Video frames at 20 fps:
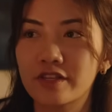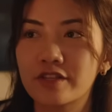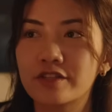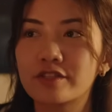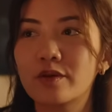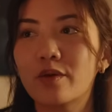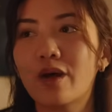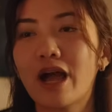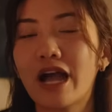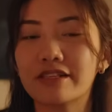
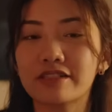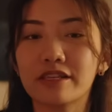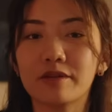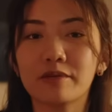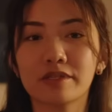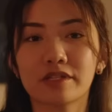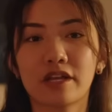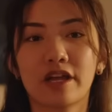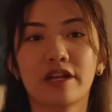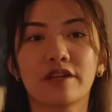So as I
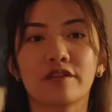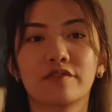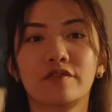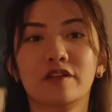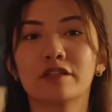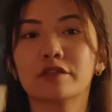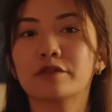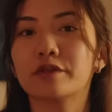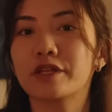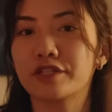was kind of
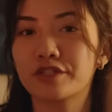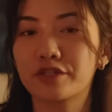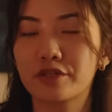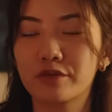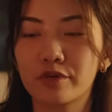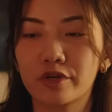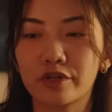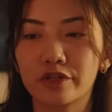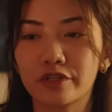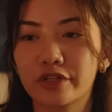alluding
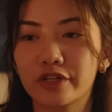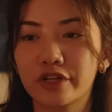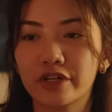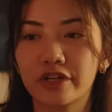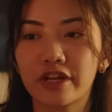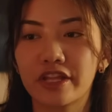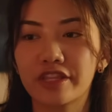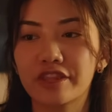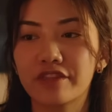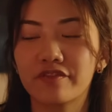to earlier
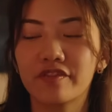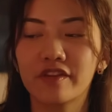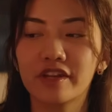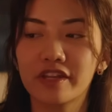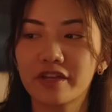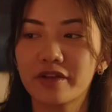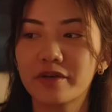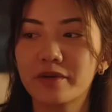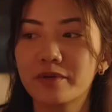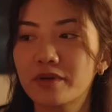in the
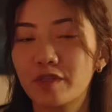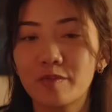video,